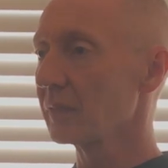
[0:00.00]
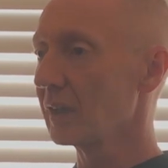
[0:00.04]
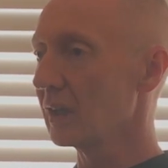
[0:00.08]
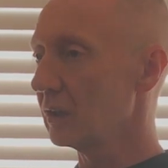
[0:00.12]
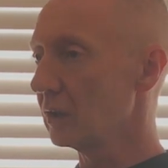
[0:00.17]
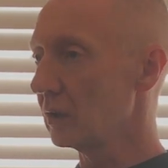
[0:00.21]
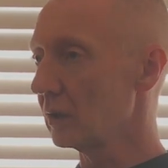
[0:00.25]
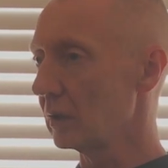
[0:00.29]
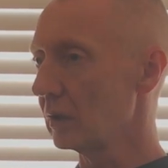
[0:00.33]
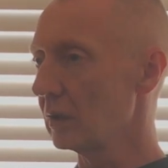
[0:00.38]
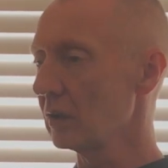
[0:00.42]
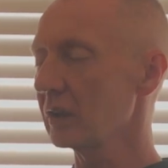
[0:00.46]

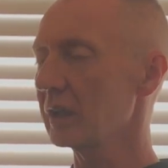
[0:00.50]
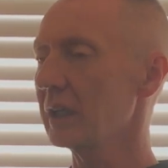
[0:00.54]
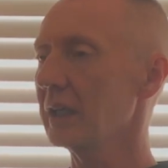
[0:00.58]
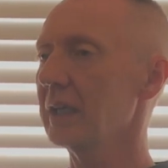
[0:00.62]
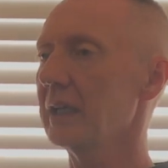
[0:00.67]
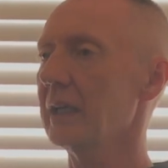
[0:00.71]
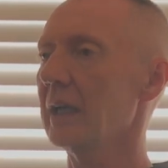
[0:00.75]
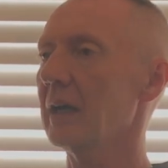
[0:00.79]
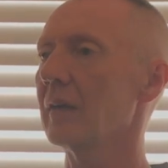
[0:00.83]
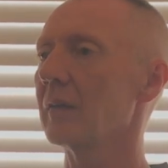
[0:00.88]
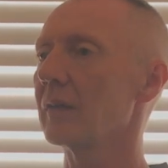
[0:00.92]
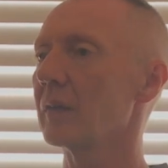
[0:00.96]
You're
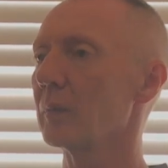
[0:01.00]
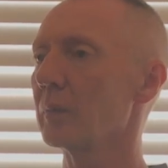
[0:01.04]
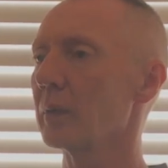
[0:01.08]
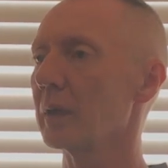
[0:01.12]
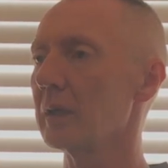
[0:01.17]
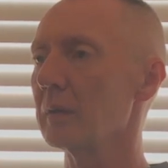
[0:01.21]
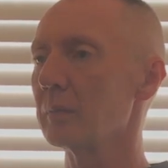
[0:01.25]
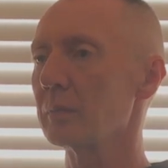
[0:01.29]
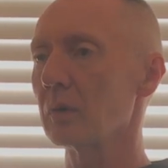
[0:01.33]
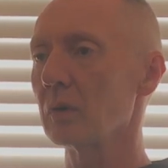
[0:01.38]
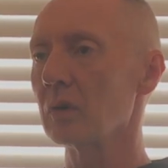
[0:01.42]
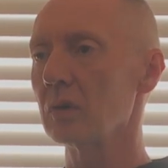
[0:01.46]
looking out at the
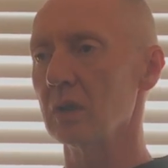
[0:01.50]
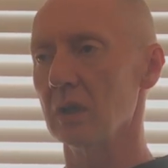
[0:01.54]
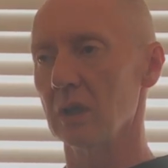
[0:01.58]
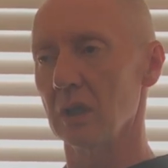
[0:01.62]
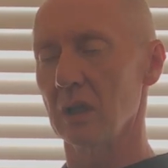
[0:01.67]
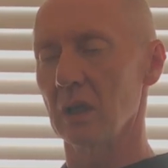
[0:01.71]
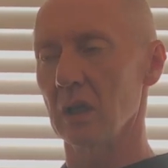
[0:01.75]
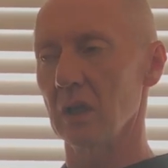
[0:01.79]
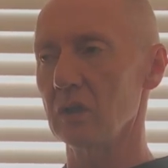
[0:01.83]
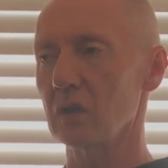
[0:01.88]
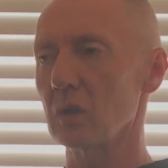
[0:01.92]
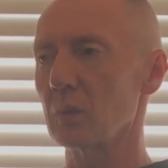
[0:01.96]
people,
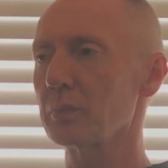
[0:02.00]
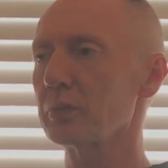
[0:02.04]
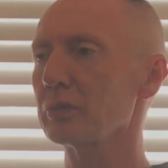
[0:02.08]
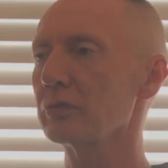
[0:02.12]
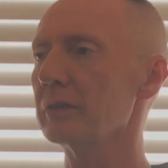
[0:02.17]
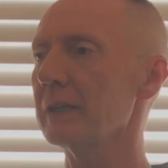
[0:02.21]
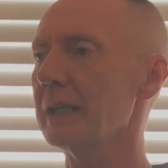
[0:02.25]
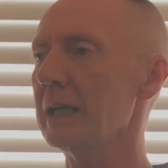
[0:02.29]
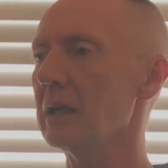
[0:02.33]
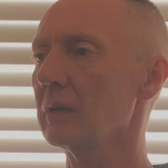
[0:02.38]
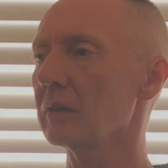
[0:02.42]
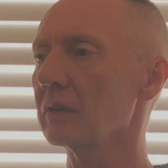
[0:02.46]
and you're
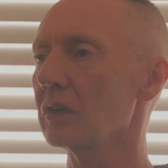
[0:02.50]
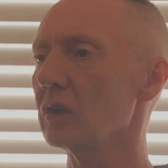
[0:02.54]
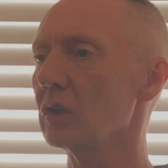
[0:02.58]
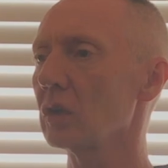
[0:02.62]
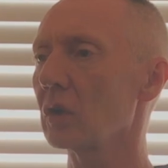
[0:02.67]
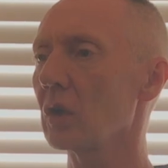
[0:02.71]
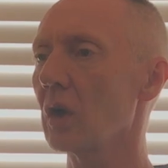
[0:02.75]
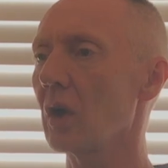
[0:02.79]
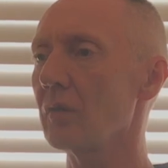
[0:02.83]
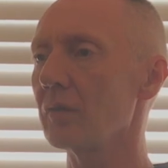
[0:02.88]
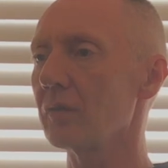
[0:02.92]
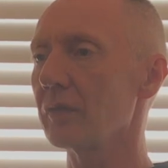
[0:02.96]
proud and you're
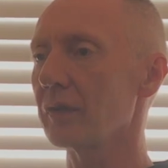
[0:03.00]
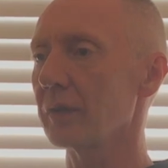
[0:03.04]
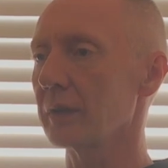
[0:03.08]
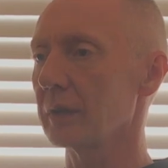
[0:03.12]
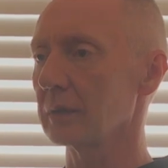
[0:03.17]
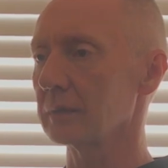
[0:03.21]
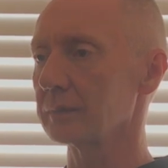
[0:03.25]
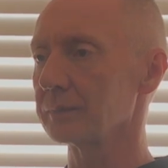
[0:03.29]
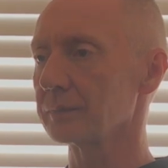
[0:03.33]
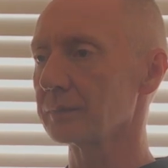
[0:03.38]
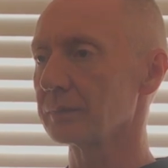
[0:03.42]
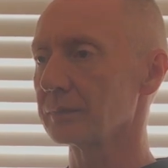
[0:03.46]
confident.